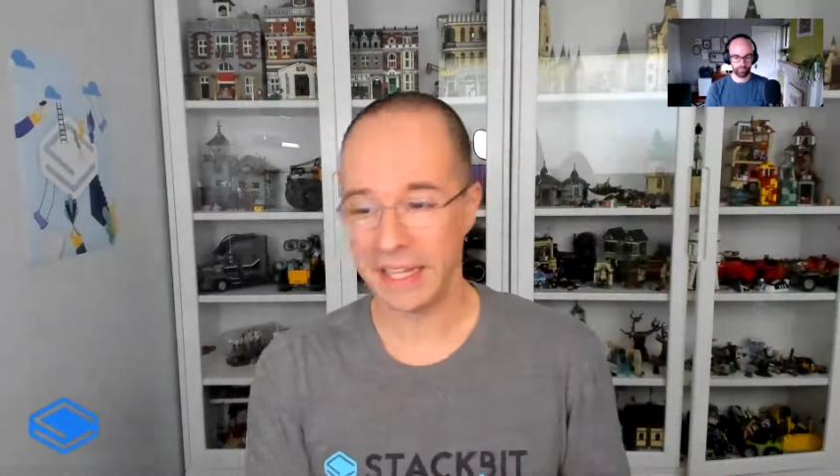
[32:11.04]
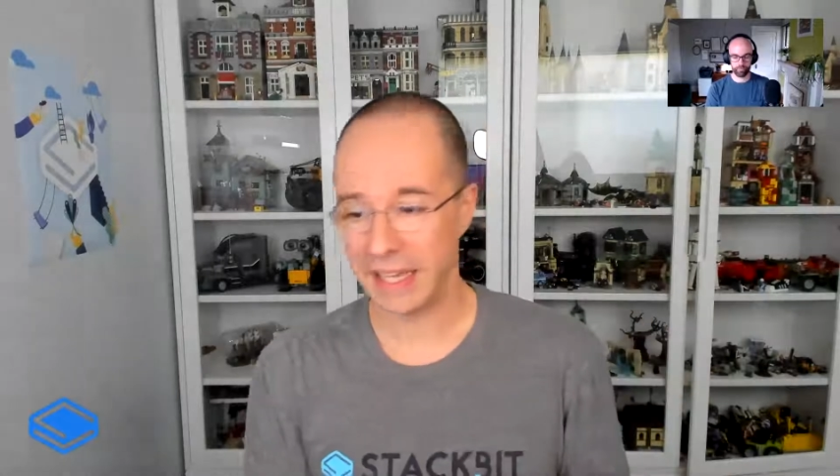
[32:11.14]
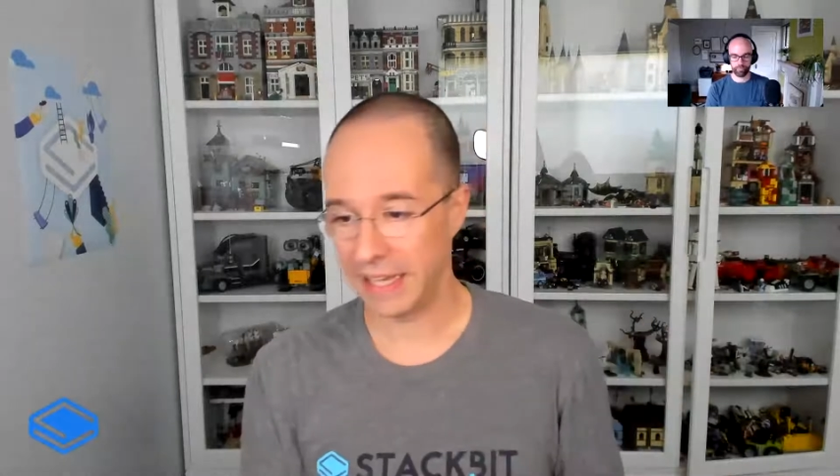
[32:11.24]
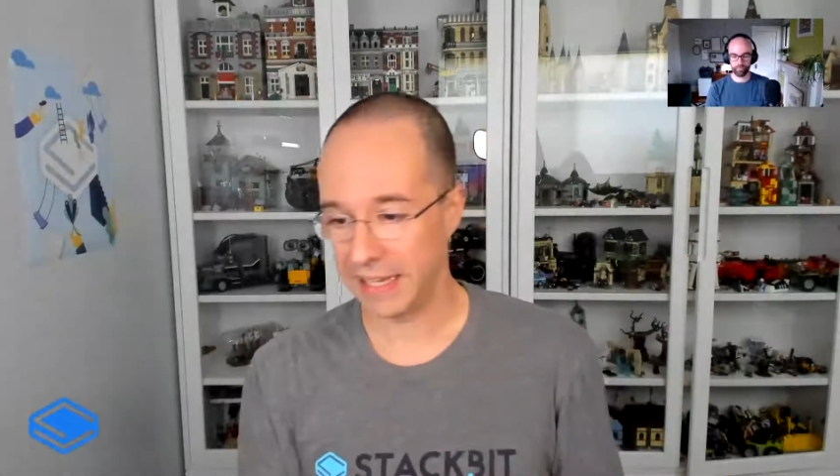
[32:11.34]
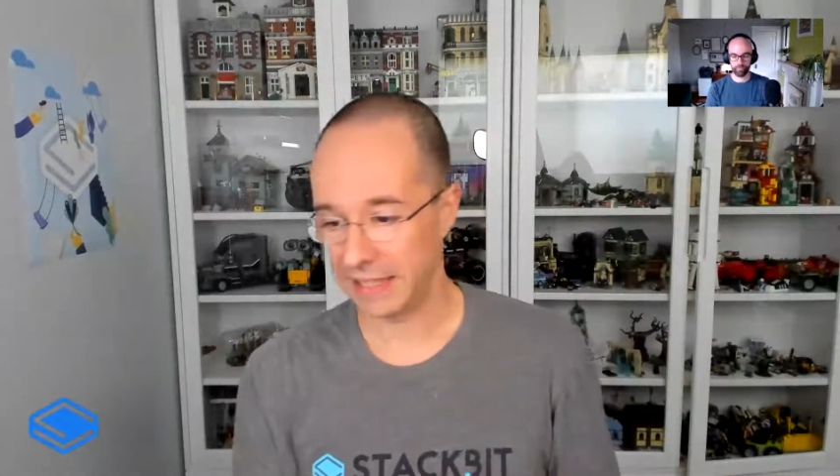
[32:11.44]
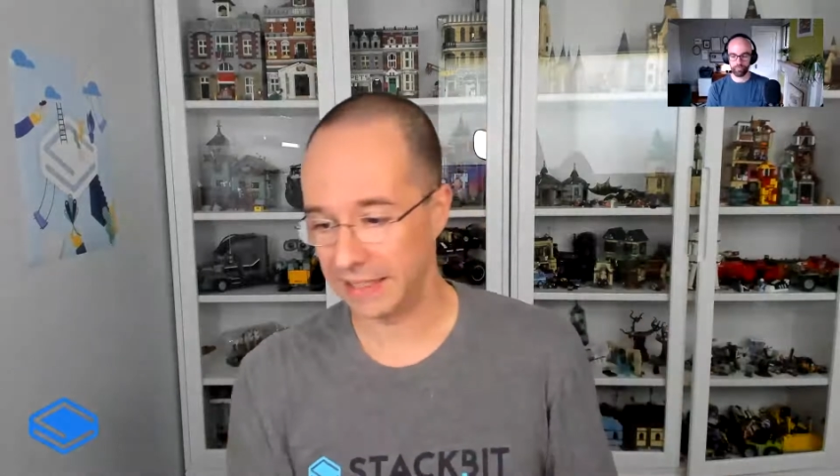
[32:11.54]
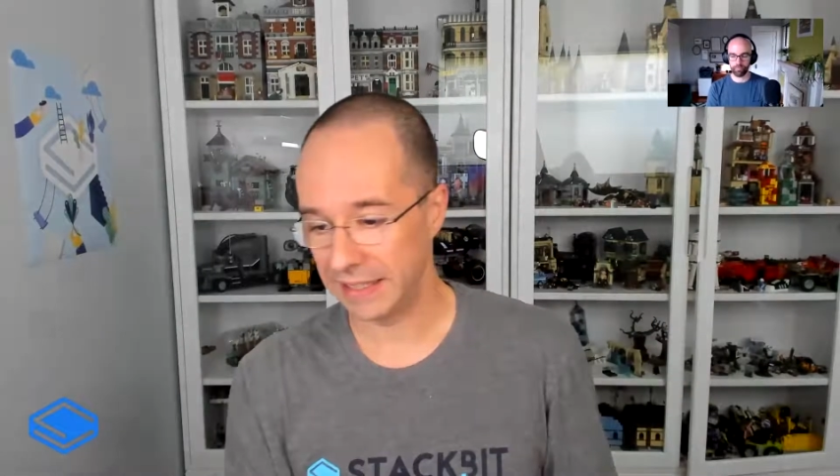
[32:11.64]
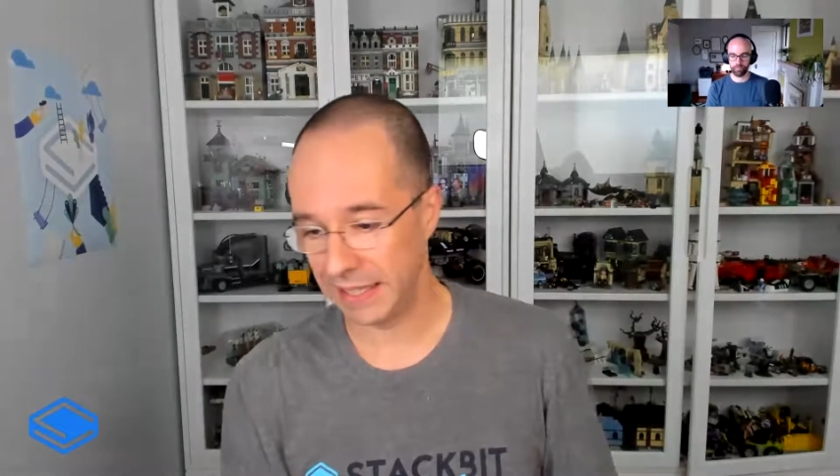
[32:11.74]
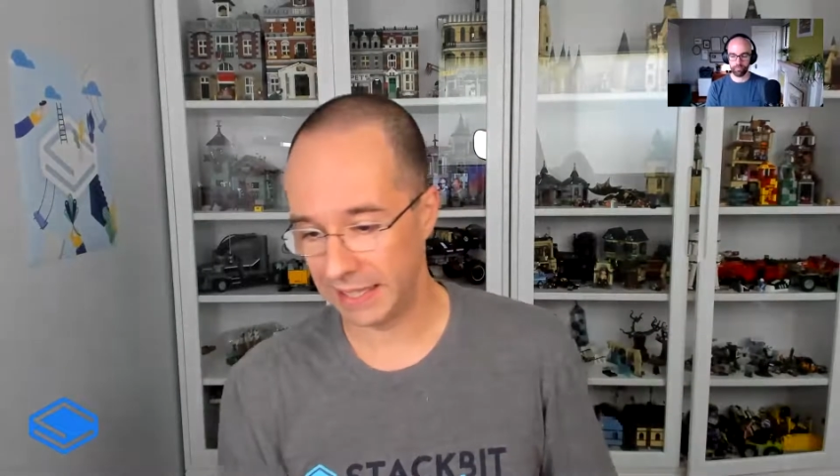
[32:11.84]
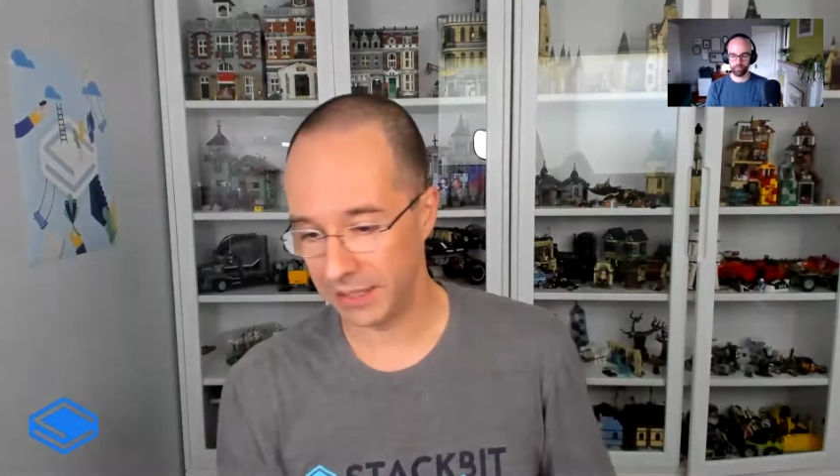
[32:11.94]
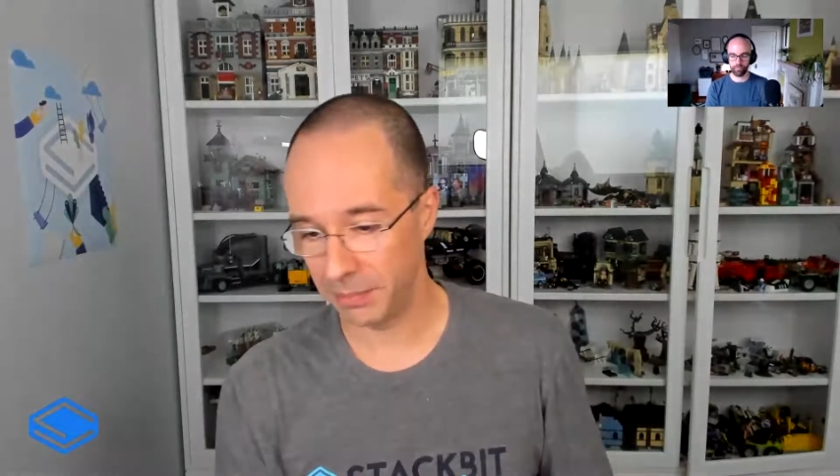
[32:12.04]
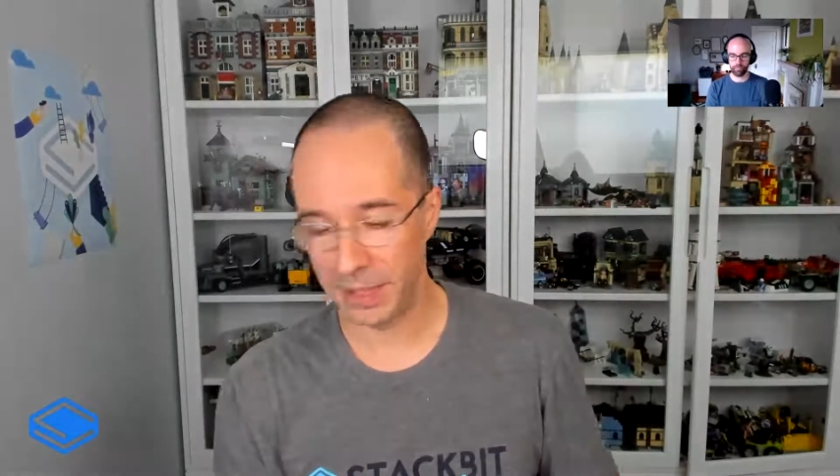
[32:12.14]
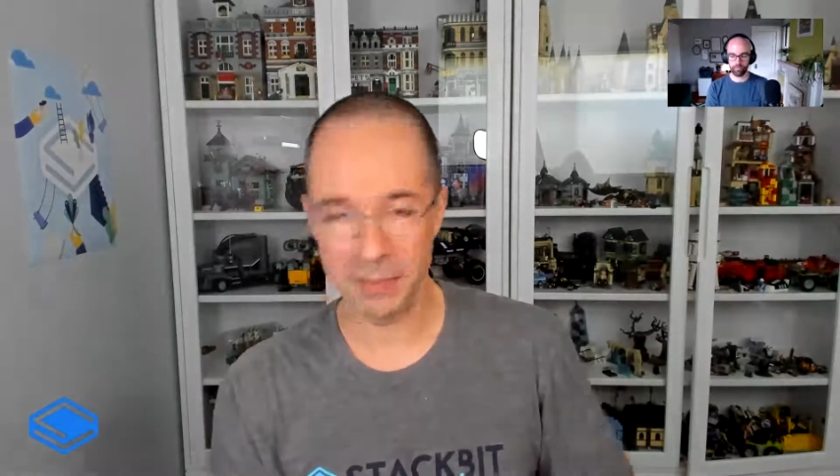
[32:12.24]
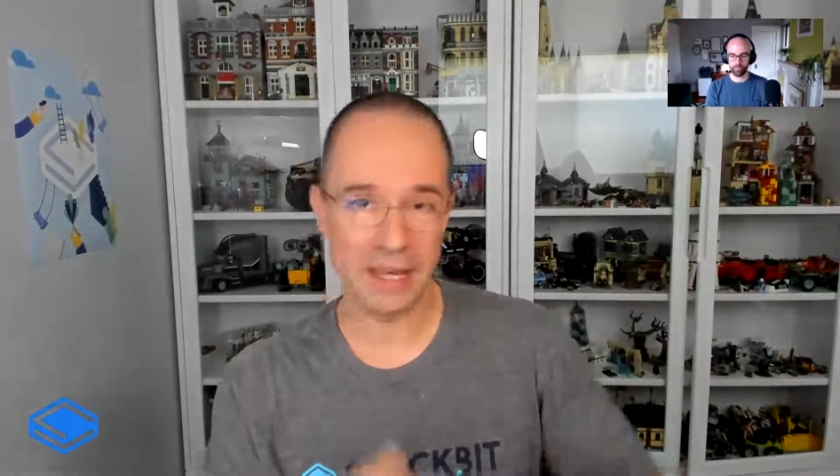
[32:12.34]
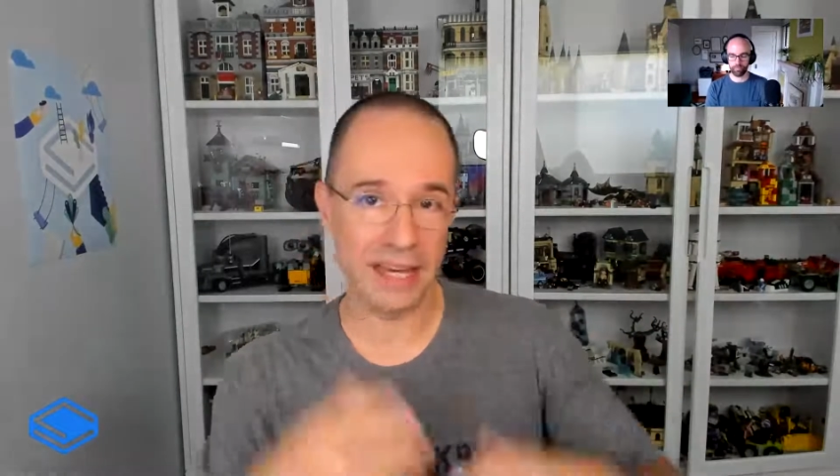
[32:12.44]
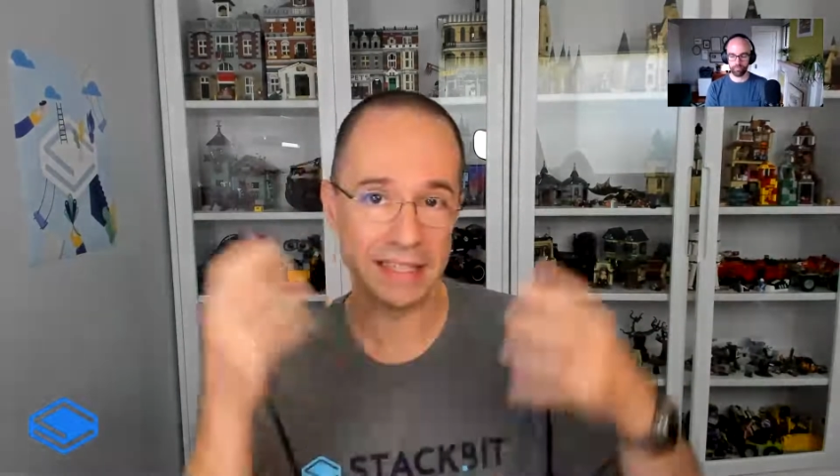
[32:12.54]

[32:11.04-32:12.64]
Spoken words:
And maybe I